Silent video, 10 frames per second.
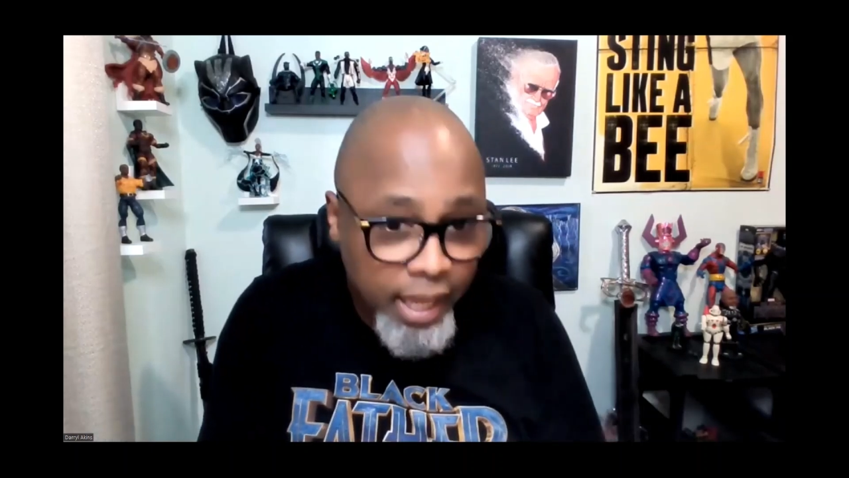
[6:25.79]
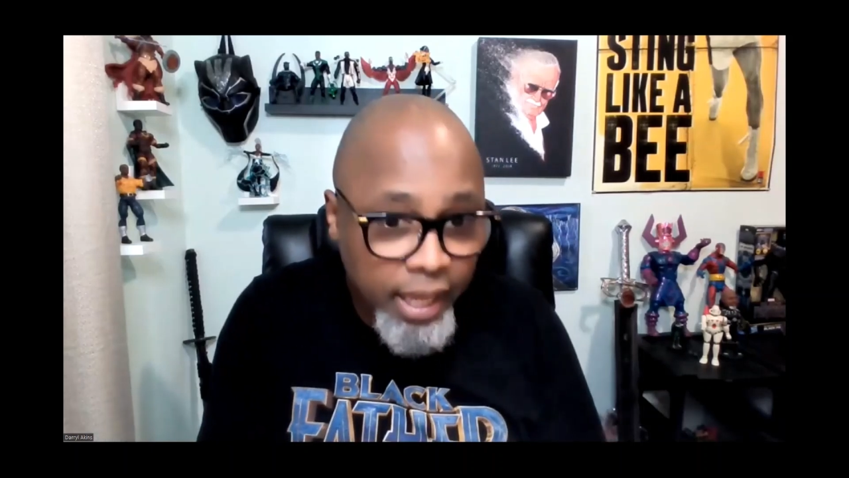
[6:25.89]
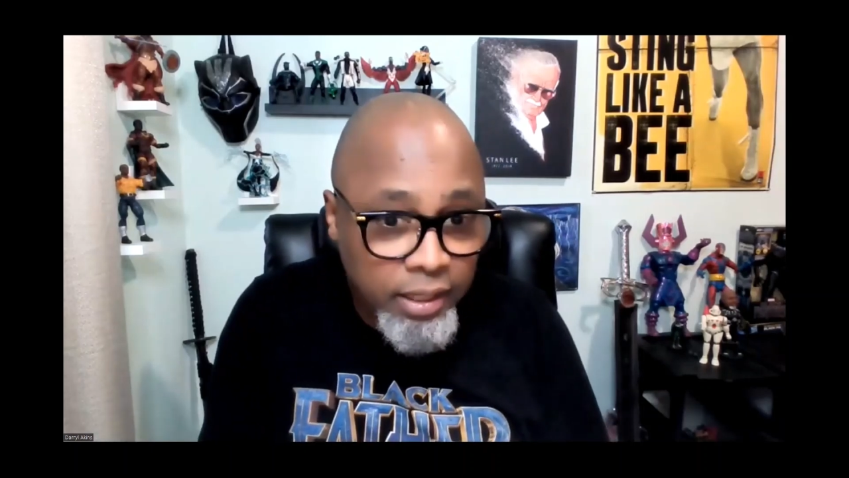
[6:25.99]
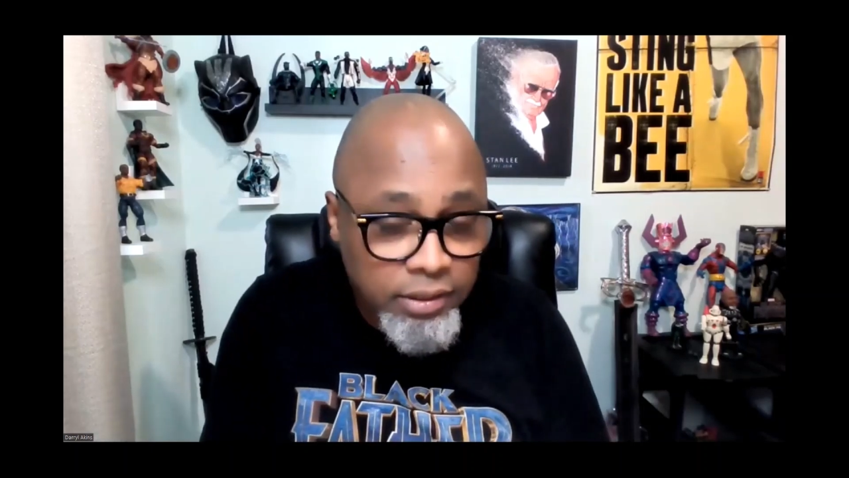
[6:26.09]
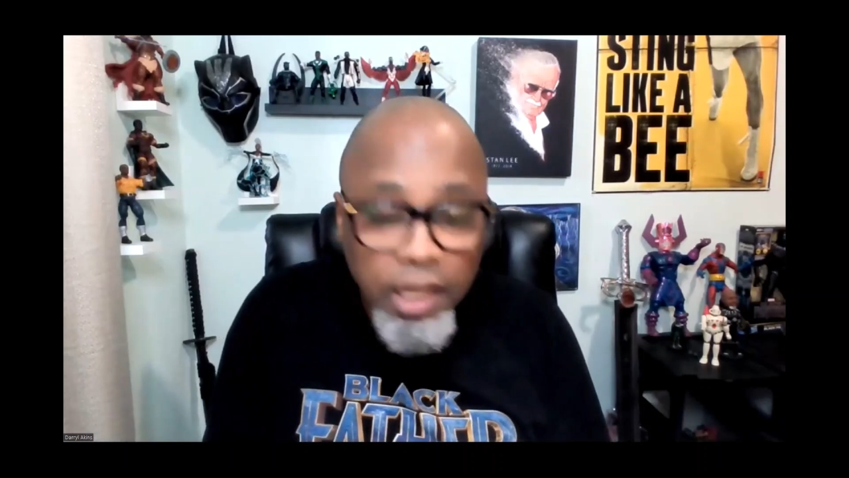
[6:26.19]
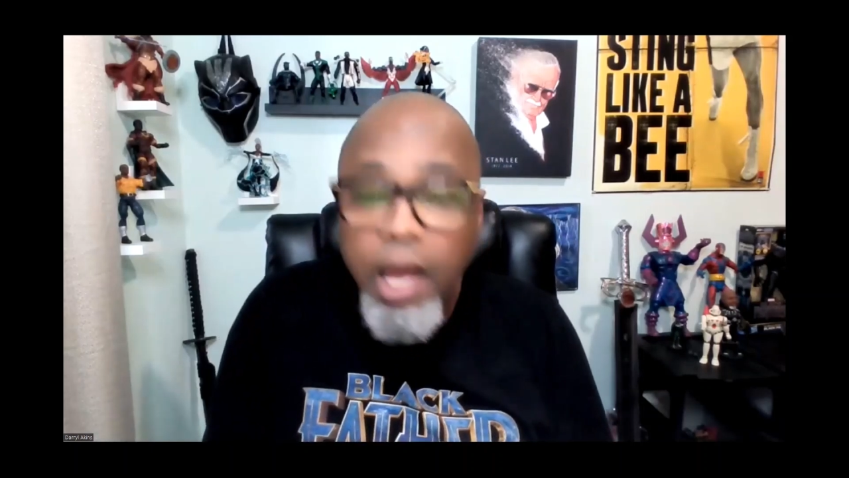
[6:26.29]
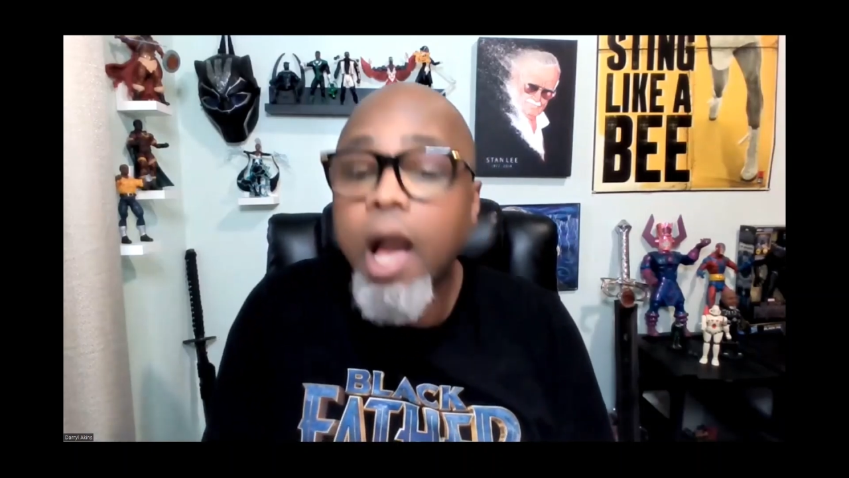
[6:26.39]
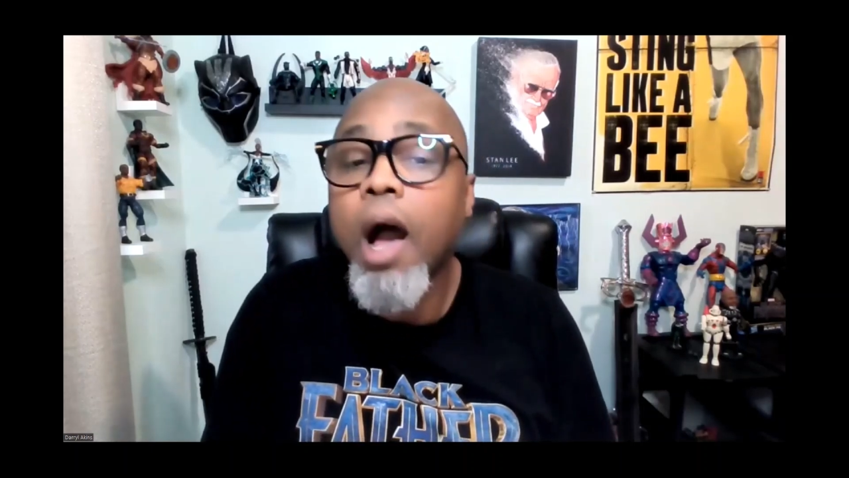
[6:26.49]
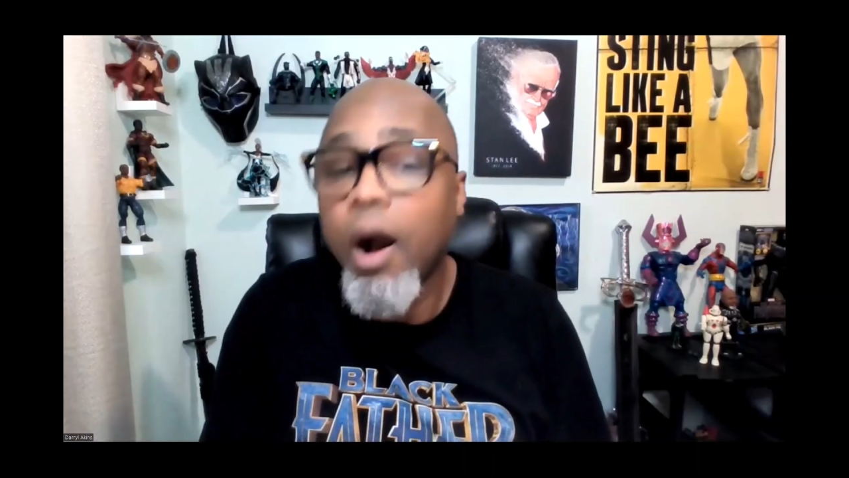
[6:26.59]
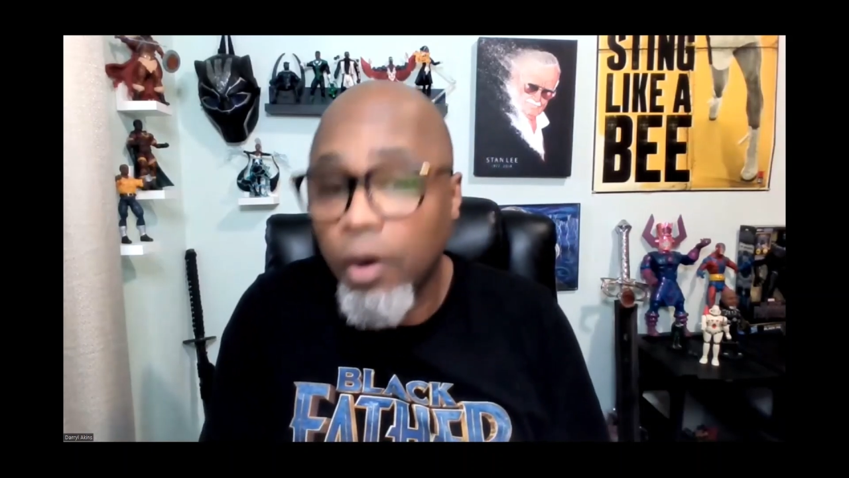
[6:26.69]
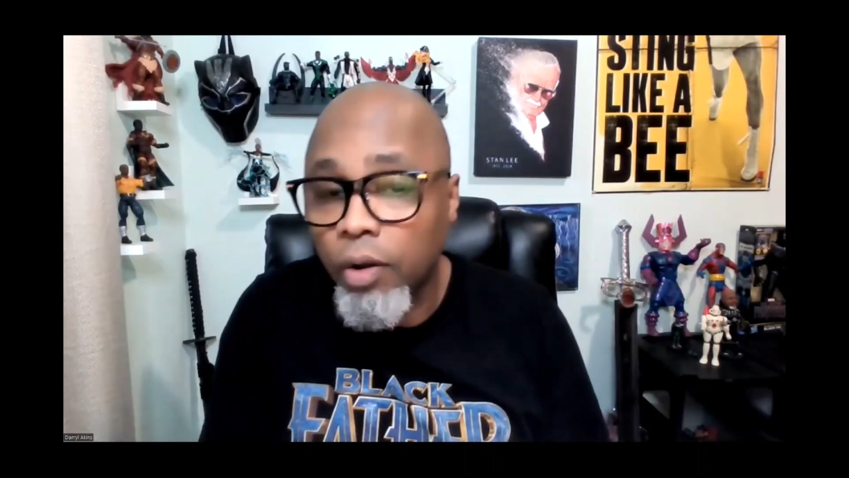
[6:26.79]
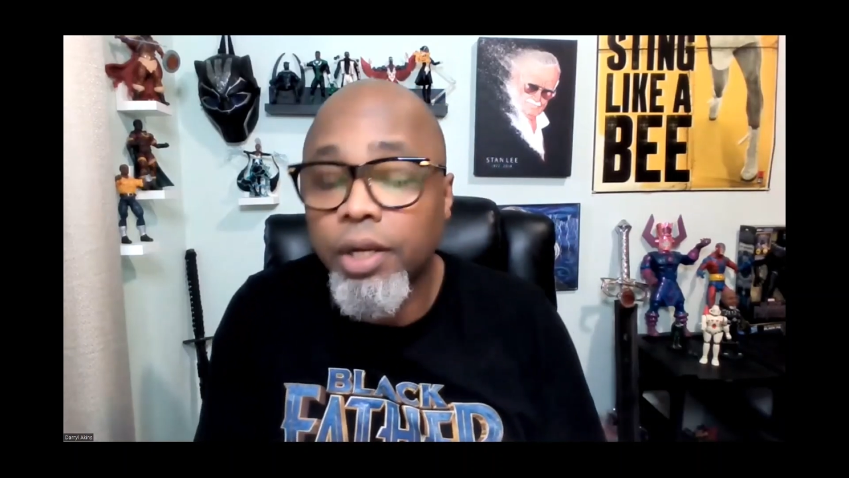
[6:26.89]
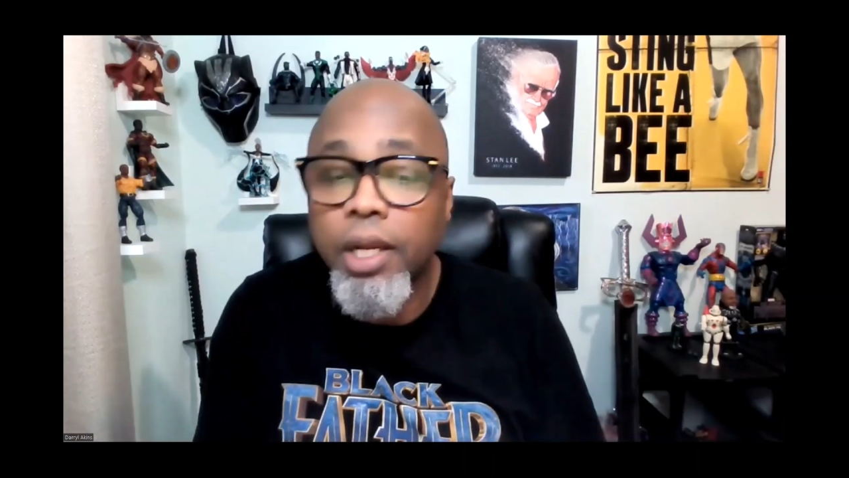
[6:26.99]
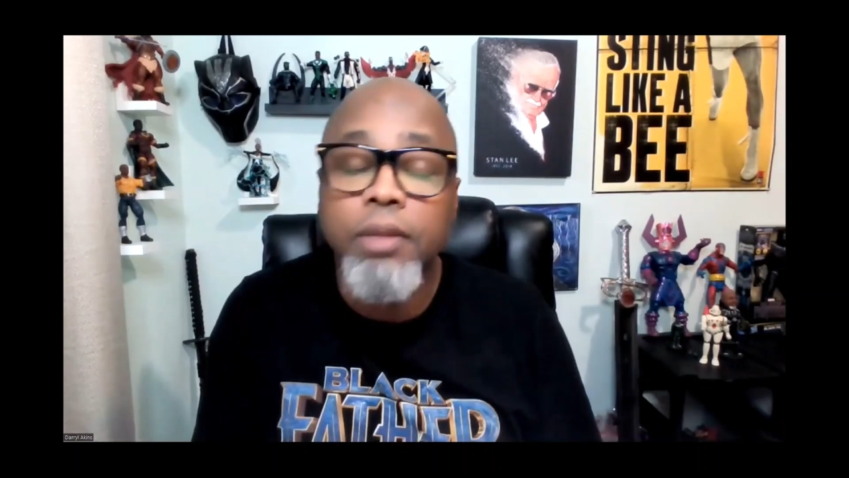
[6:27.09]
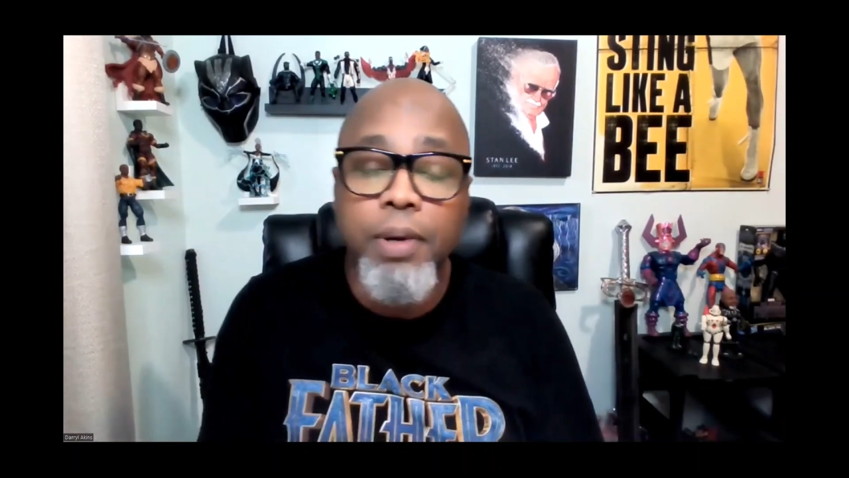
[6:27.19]
hands on
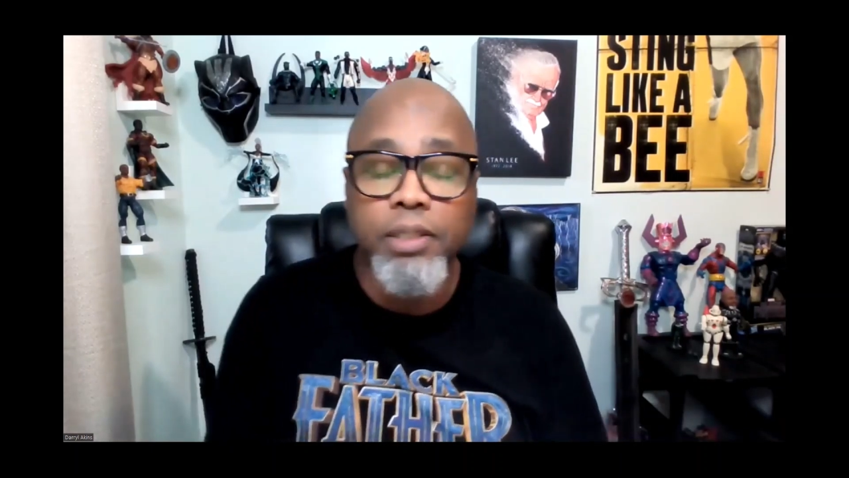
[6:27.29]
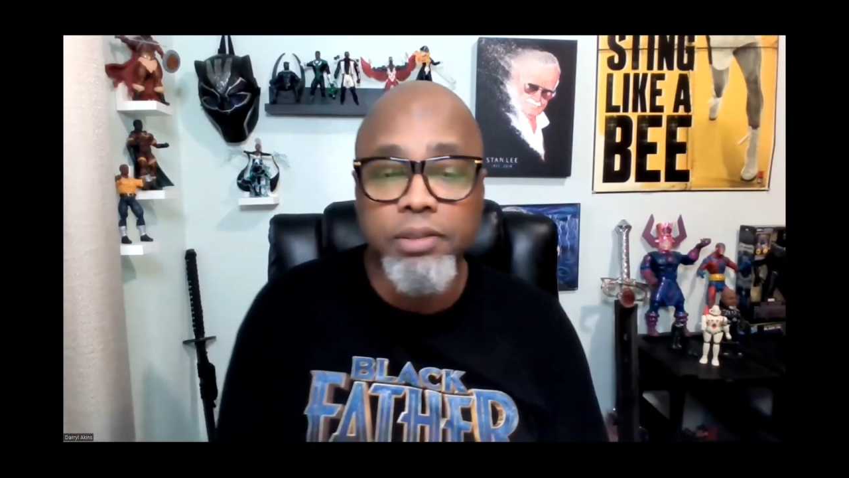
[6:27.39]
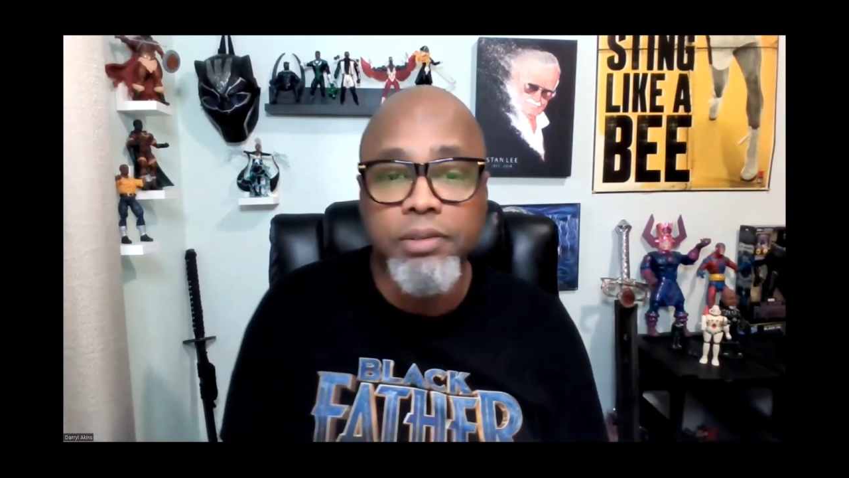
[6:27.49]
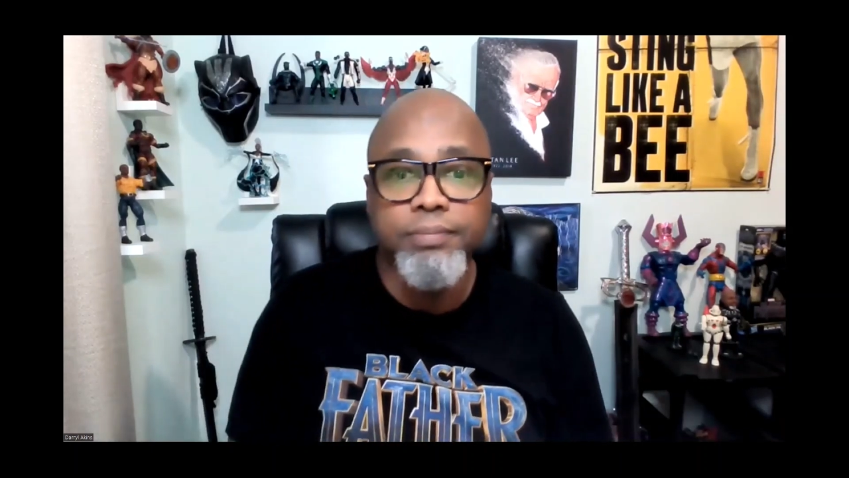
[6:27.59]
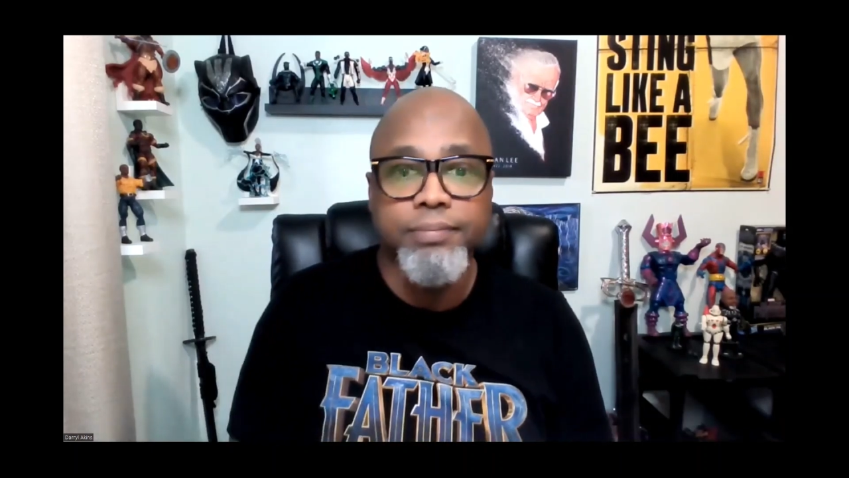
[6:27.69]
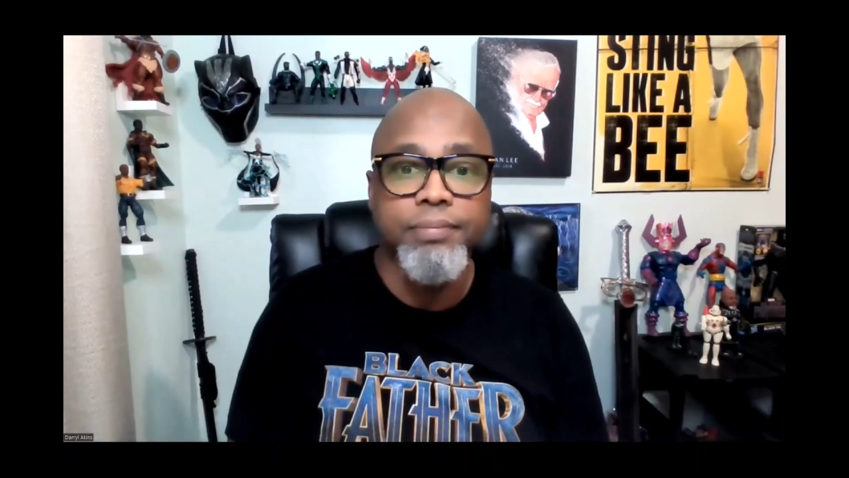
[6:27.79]
another person.